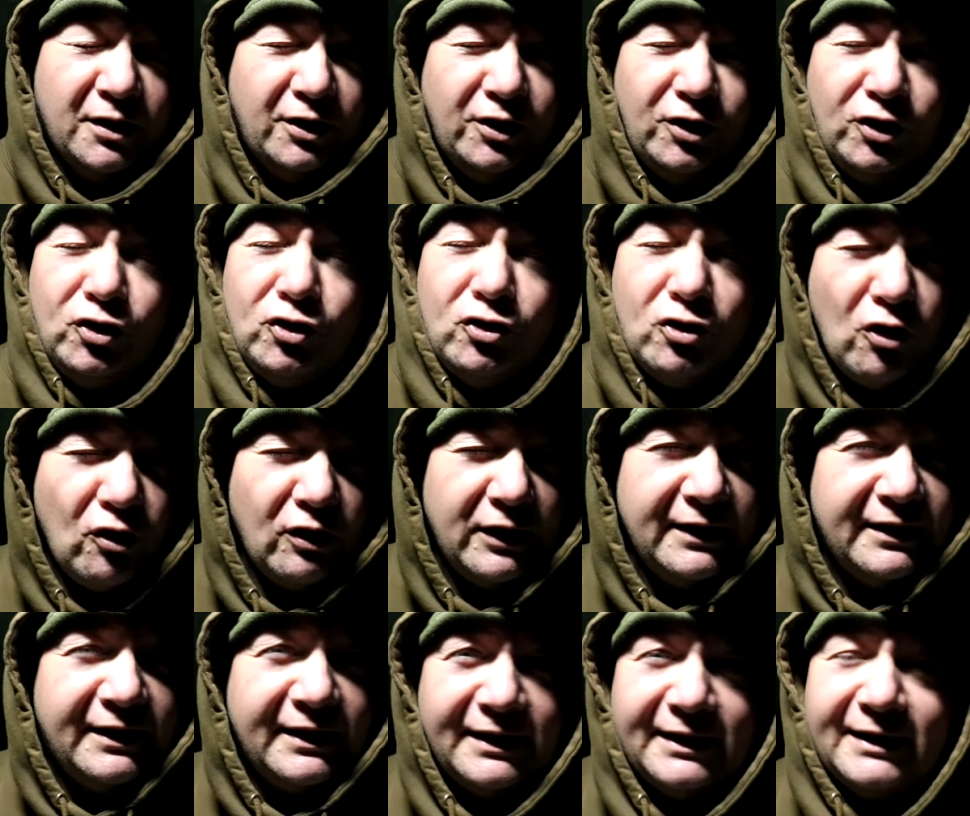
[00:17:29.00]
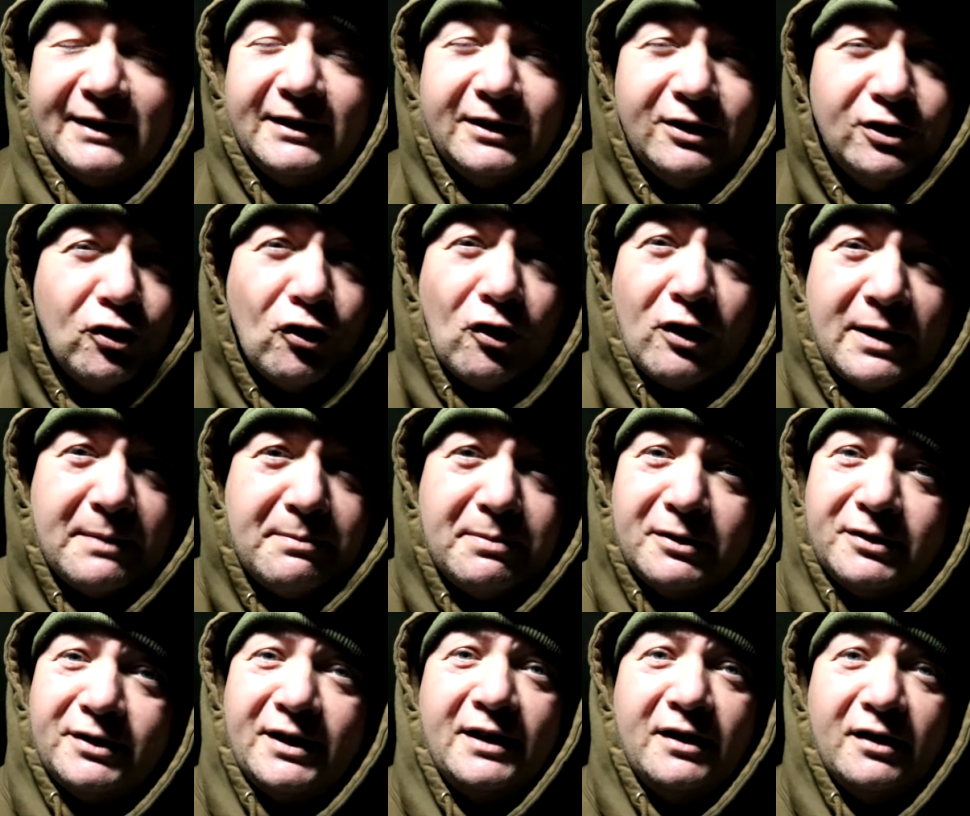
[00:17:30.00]

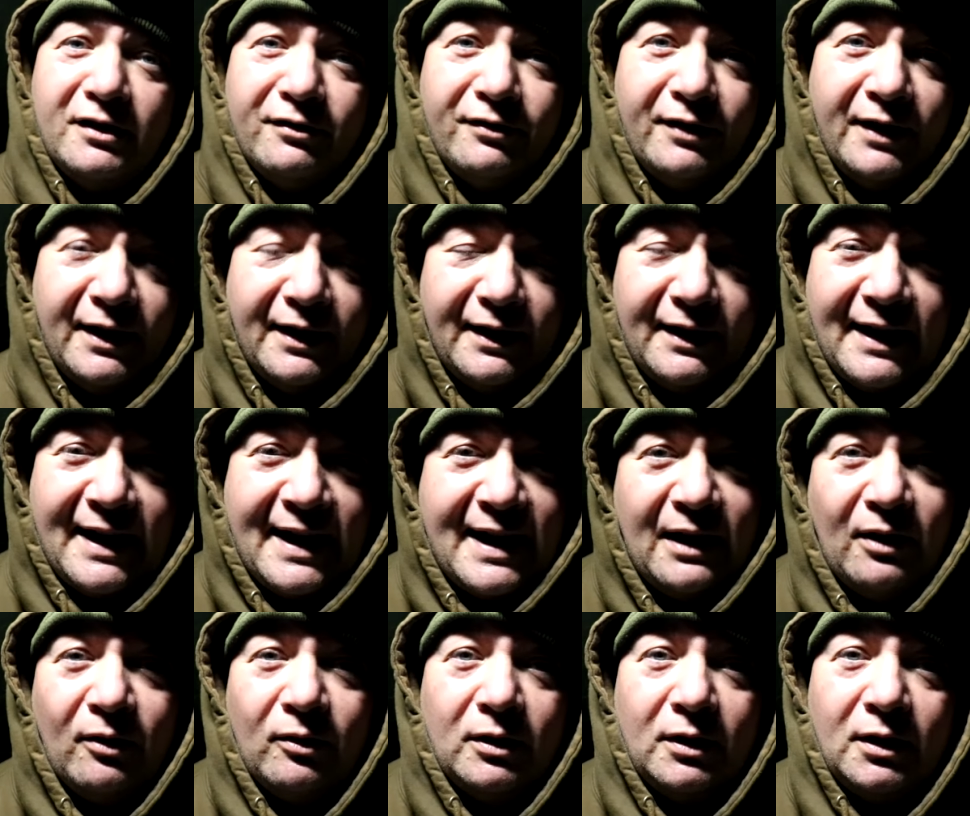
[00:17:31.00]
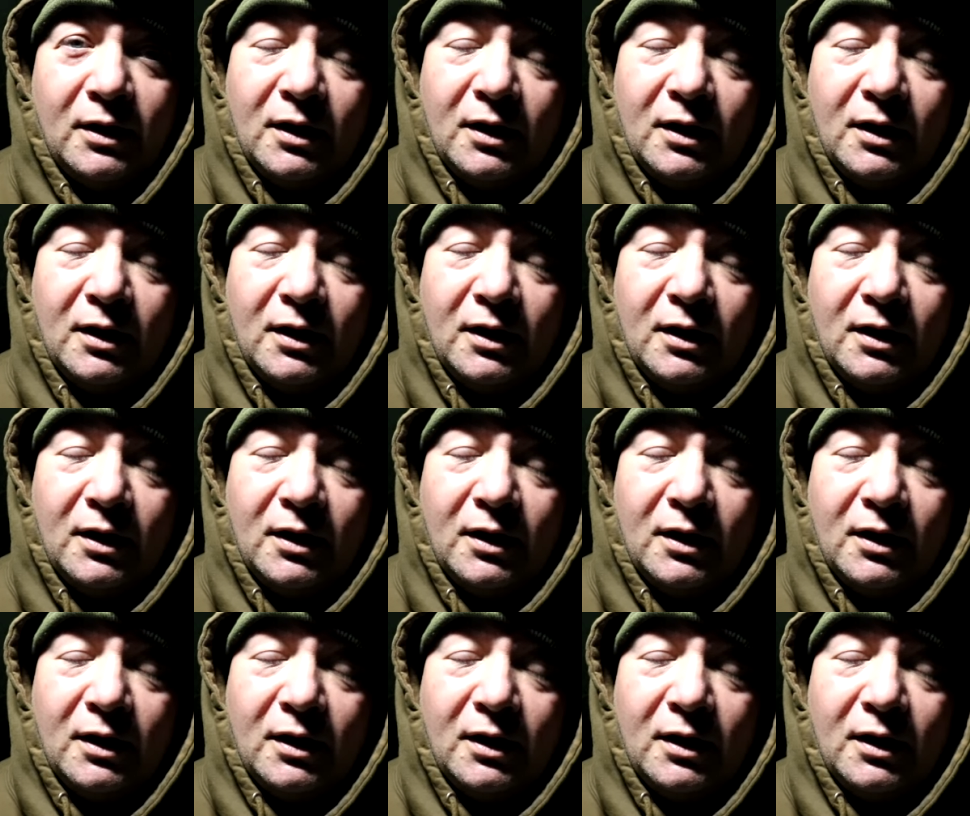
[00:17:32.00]
99% of it out,